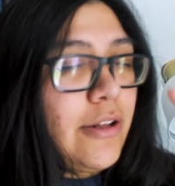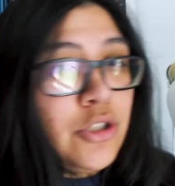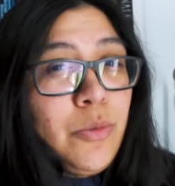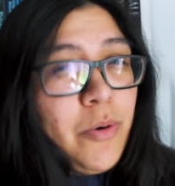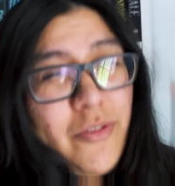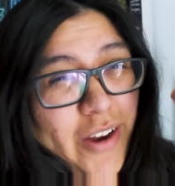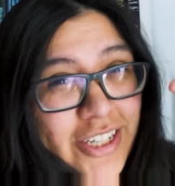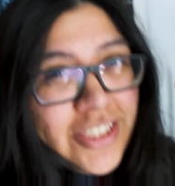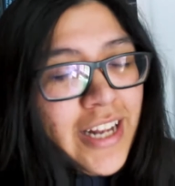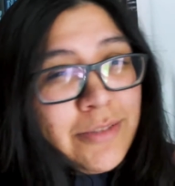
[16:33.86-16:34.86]
to
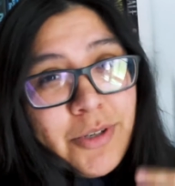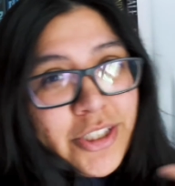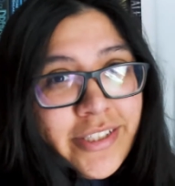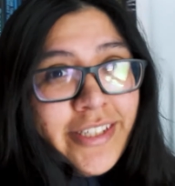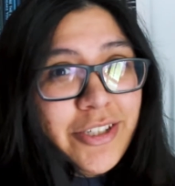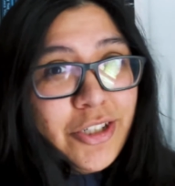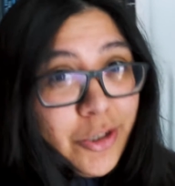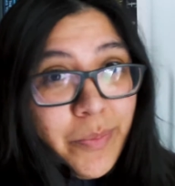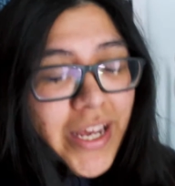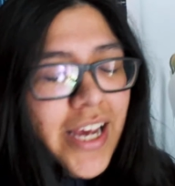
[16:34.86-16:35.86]
perfection as much as it
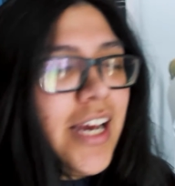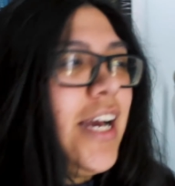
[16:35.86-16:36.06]
could be.